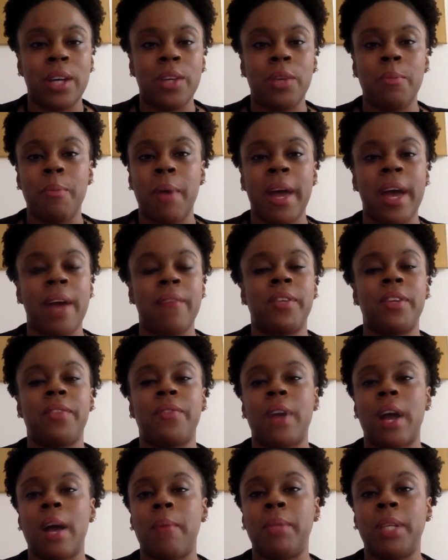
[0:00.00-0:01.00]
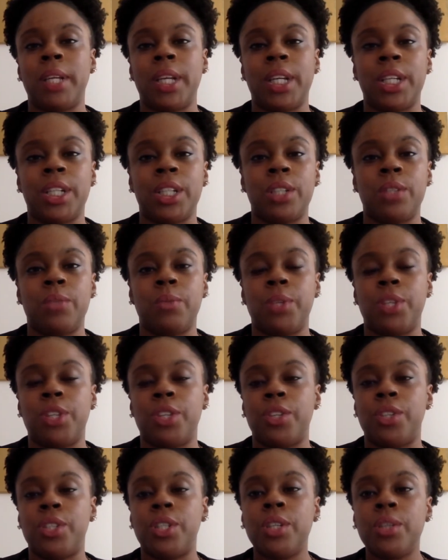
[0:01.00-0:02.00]
You might have different obligations with
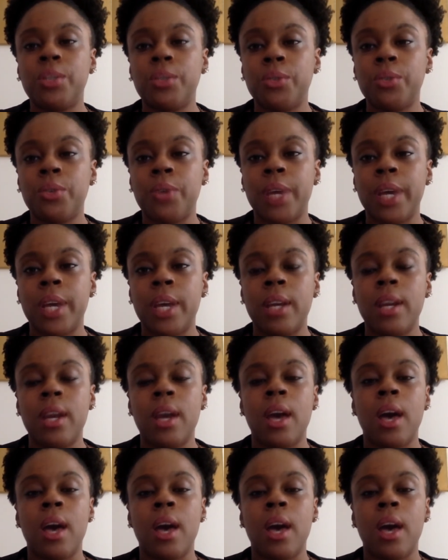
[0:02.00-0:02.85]
their children.